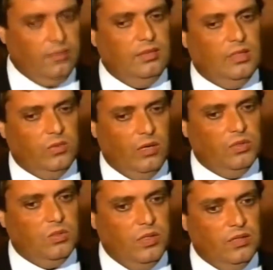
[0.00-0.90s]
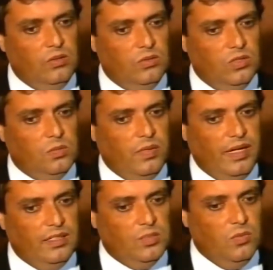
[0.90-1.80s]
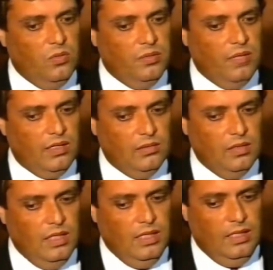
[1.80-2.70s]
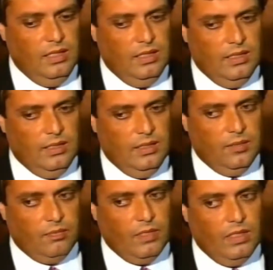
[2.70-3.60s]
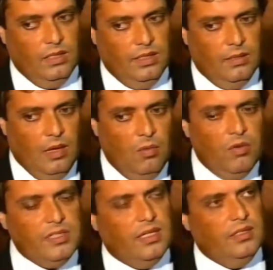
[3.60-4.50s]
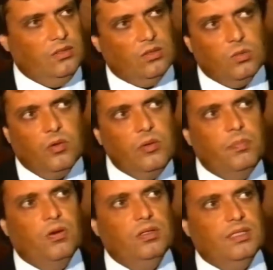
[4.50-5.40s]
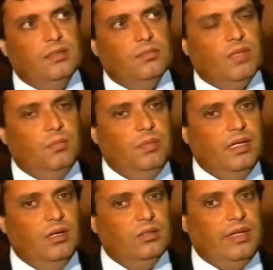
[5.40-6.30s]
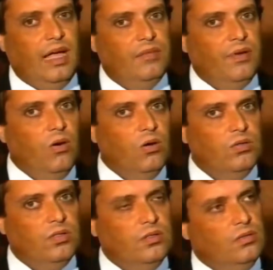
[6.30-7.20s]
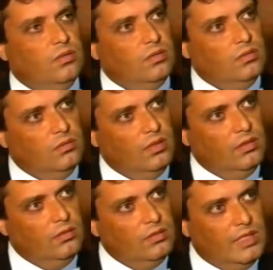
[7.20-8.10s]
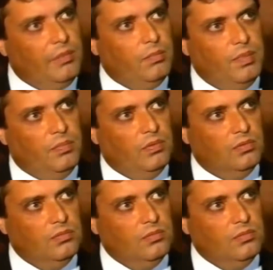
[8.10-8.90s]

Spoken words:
That's what I was going to explain at this moment, Michael. The Amaury's case is also very important, because I have several people